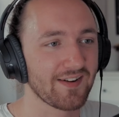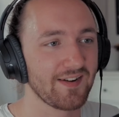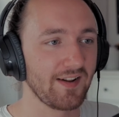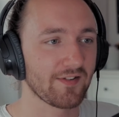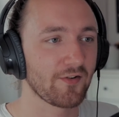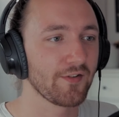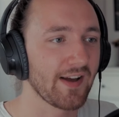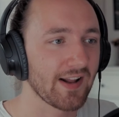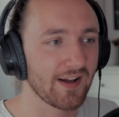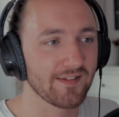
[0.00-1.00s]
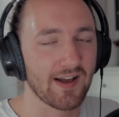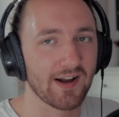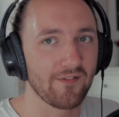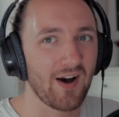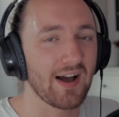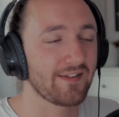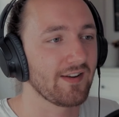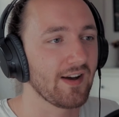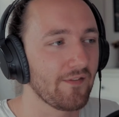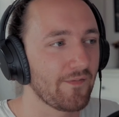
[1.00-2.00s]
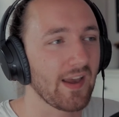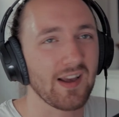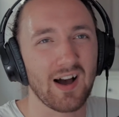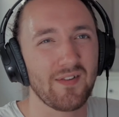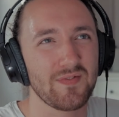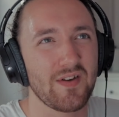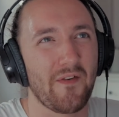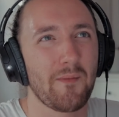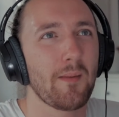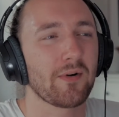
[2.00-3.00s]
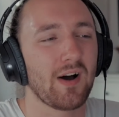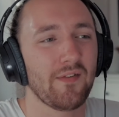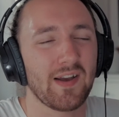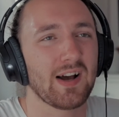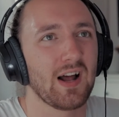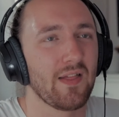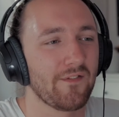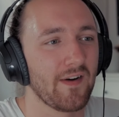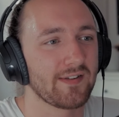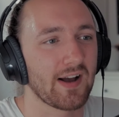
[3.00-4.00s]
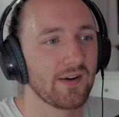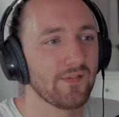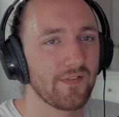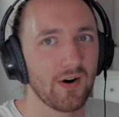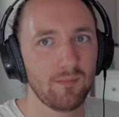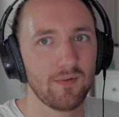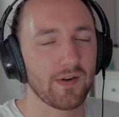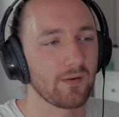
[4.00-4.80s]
on this crusade against Hangover. I think if I remember, I think I liked the first Hangover film. I think it